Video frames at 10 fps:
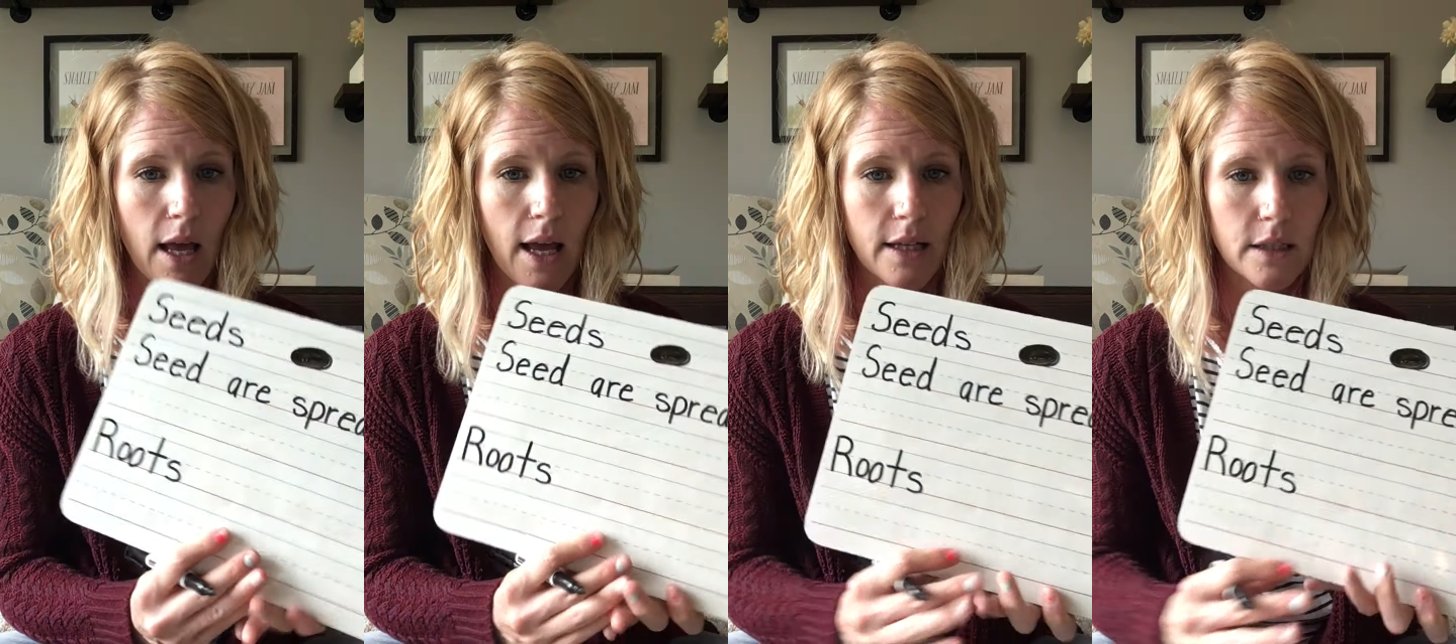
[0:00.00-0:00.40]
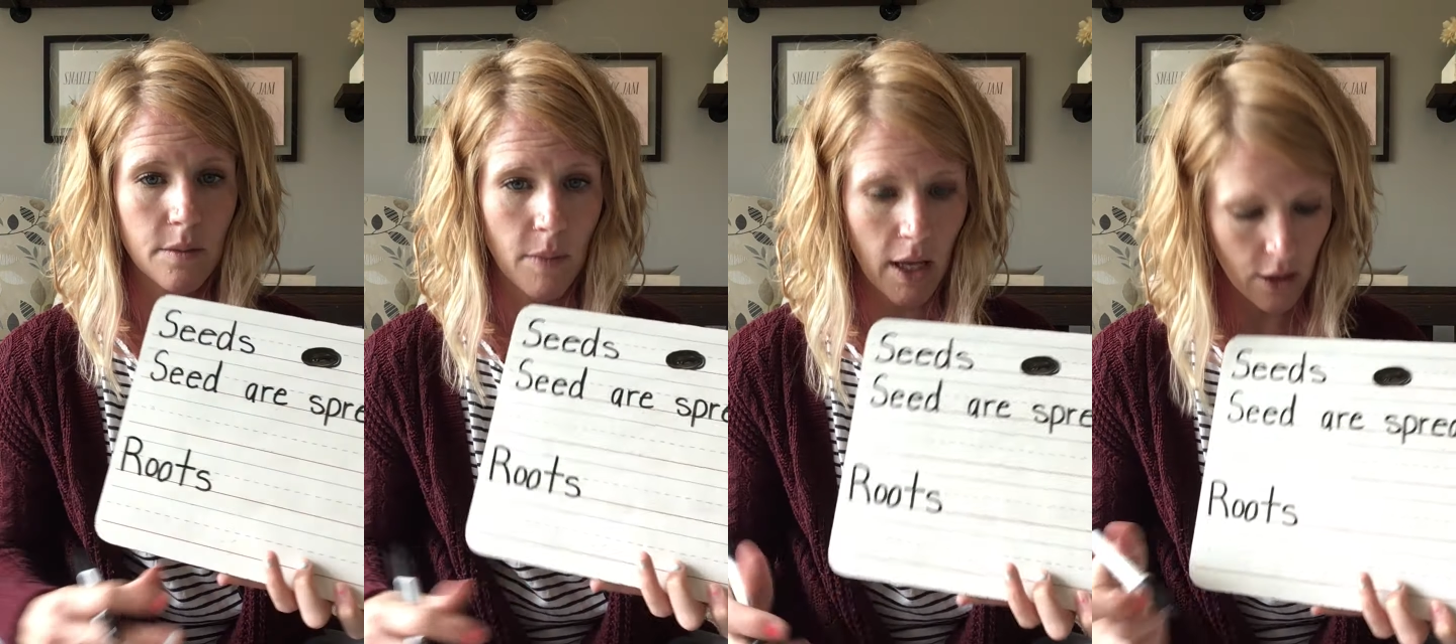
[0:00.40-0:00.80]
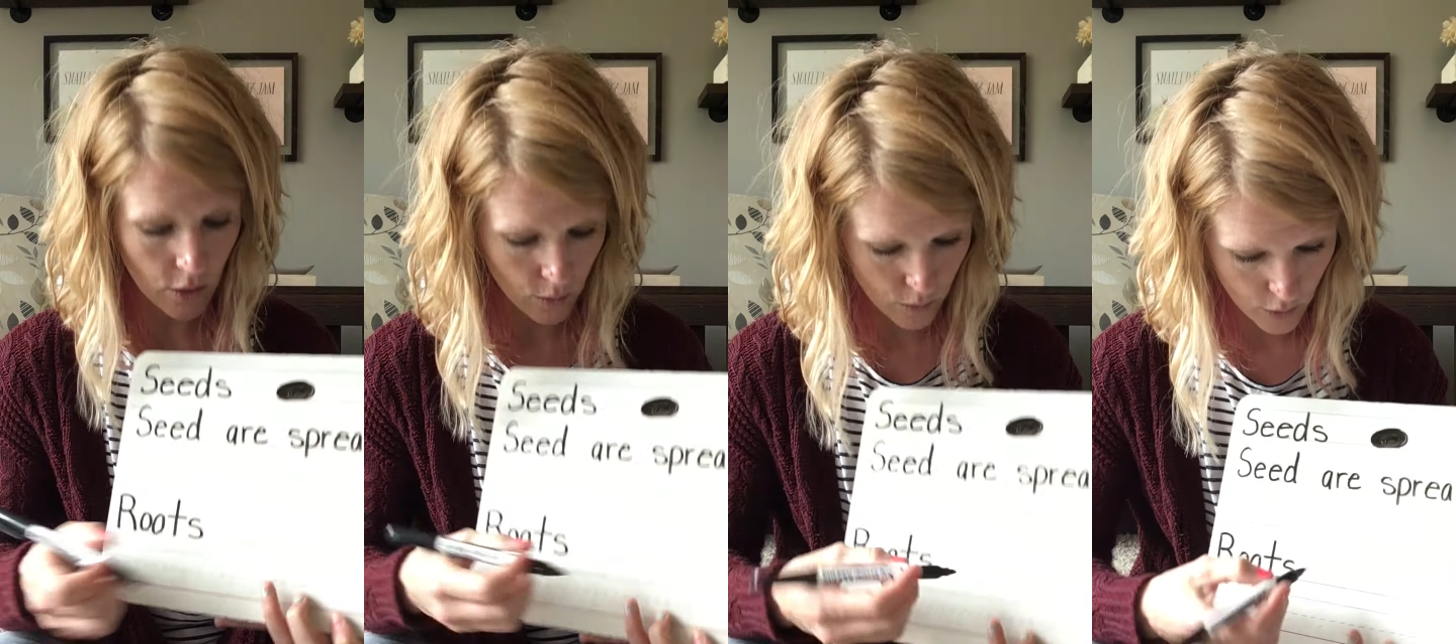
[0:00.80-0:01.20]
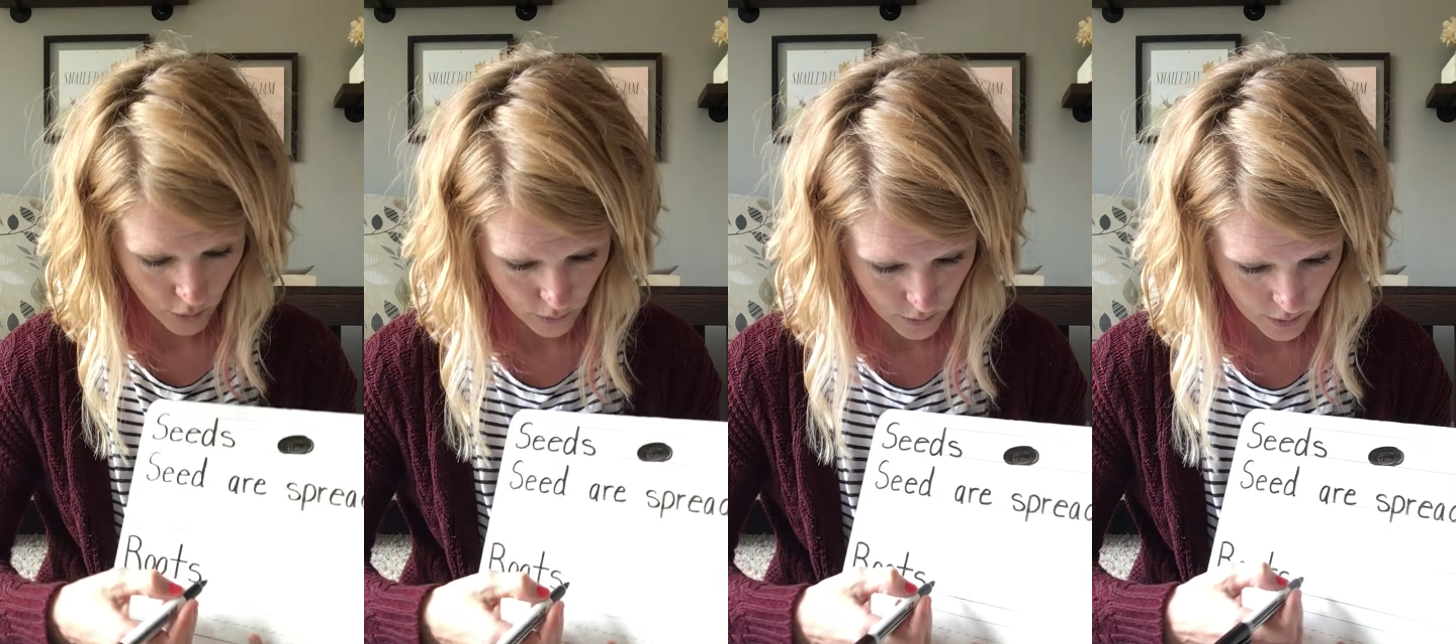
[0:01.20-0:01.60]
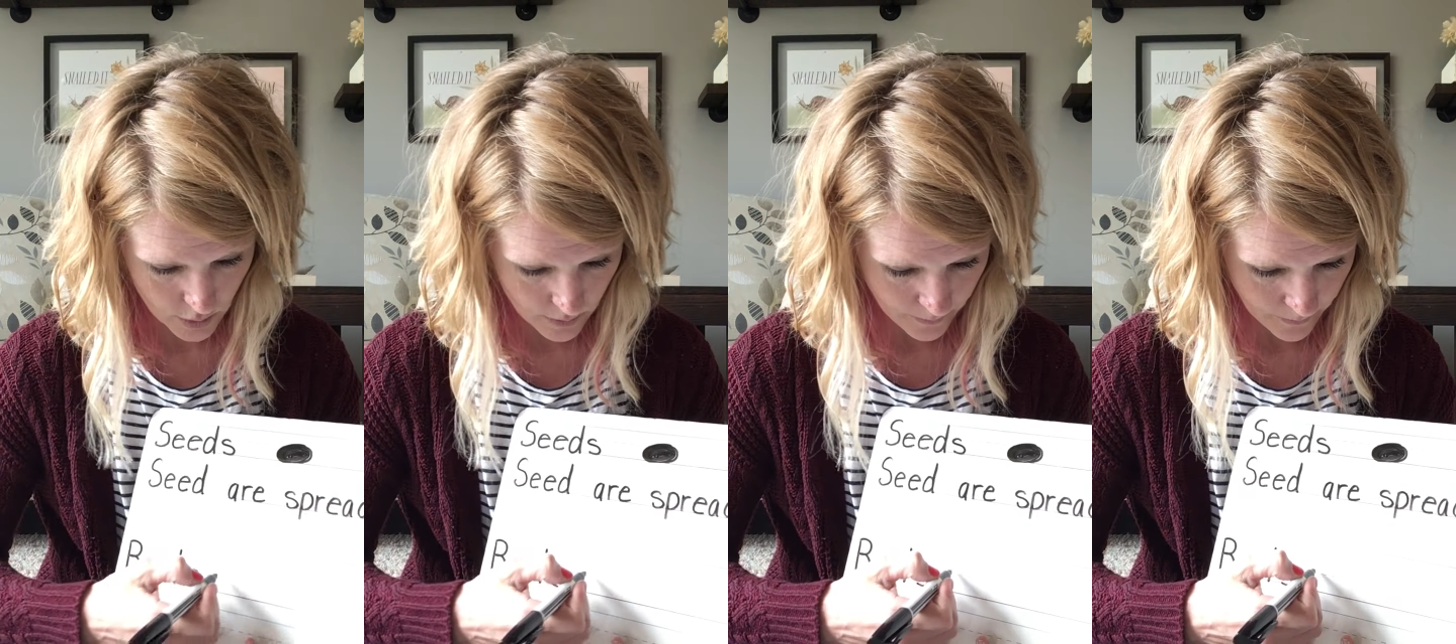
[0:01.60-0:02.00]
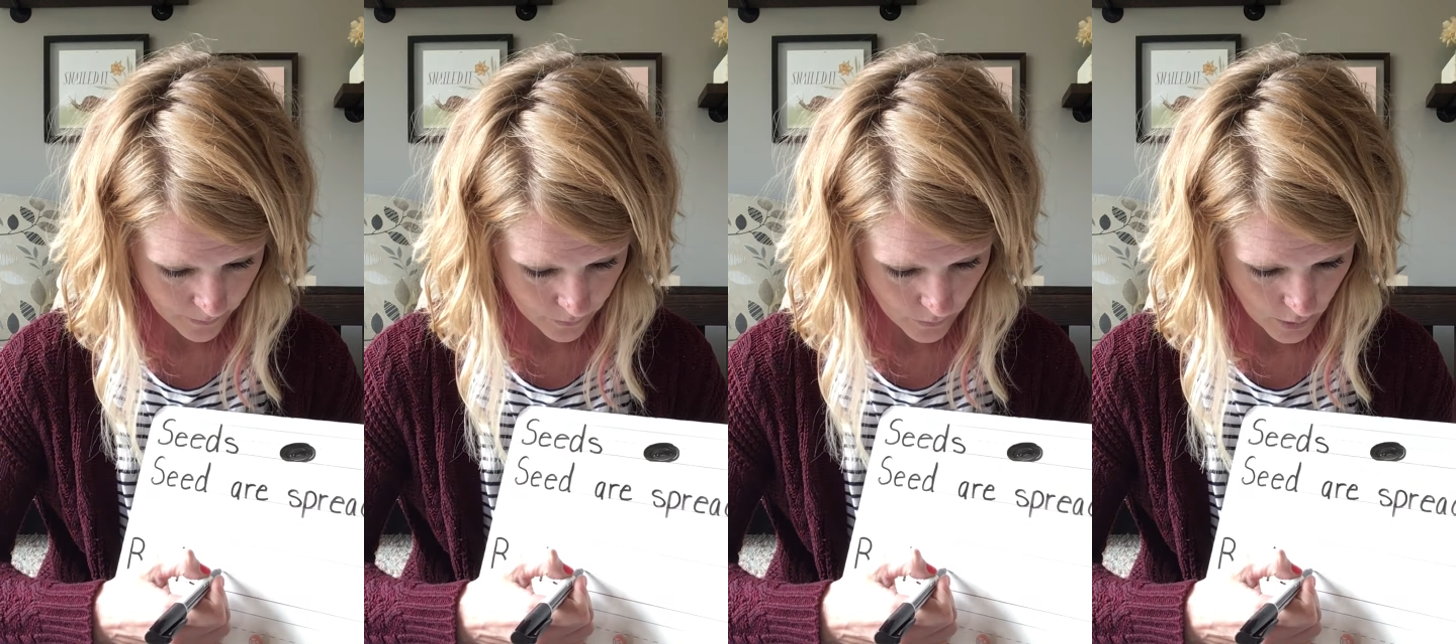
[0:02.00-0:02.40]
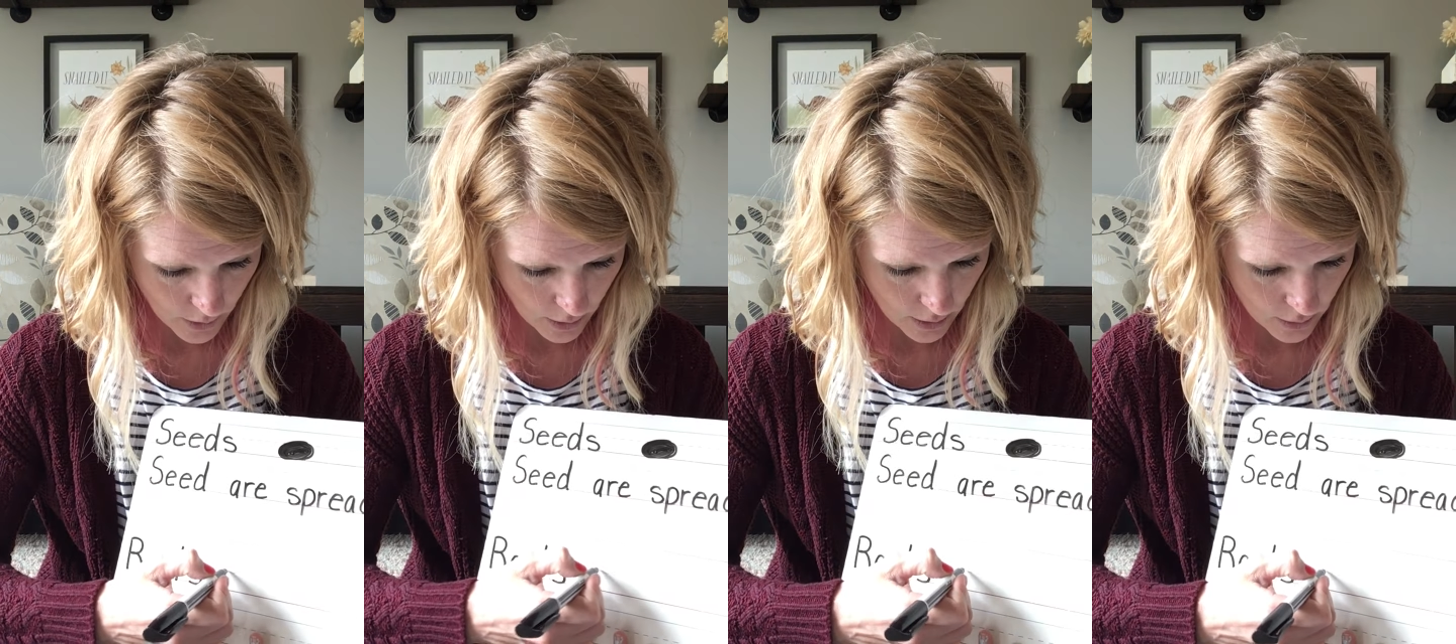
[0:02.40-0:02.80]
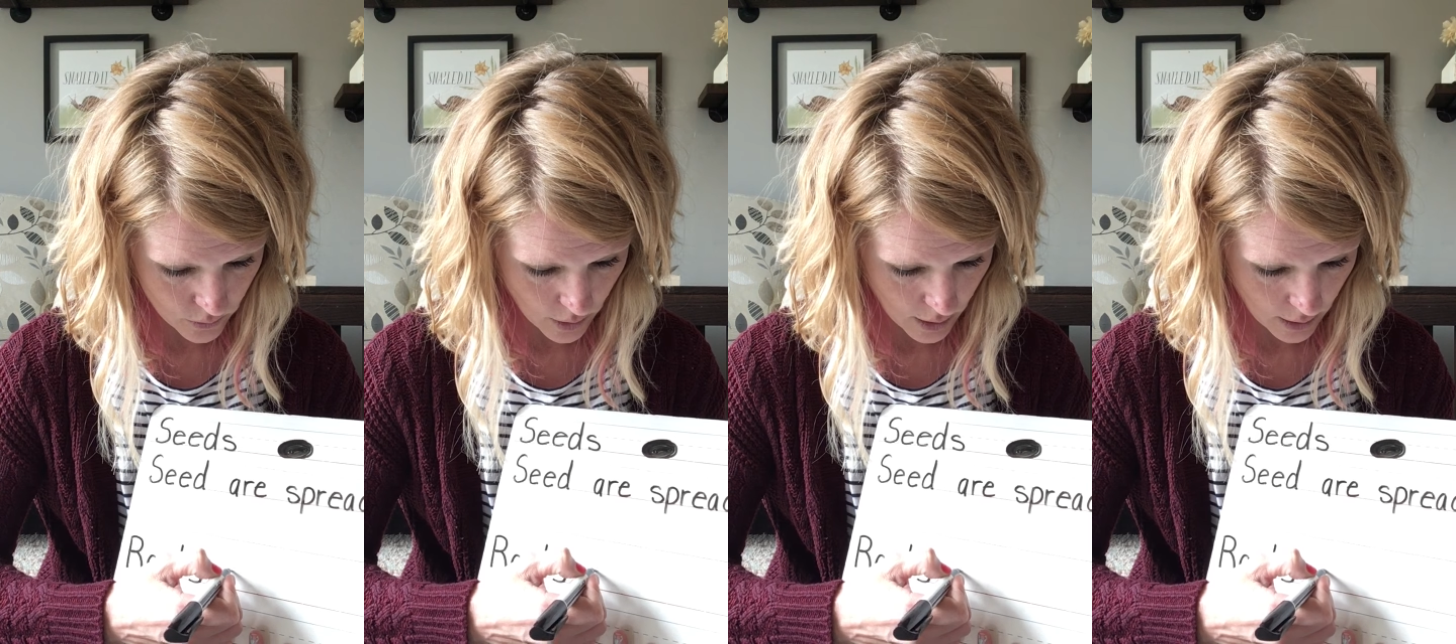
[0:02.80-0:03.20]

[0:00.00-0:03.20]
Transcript: And to make your roots, you're going to draw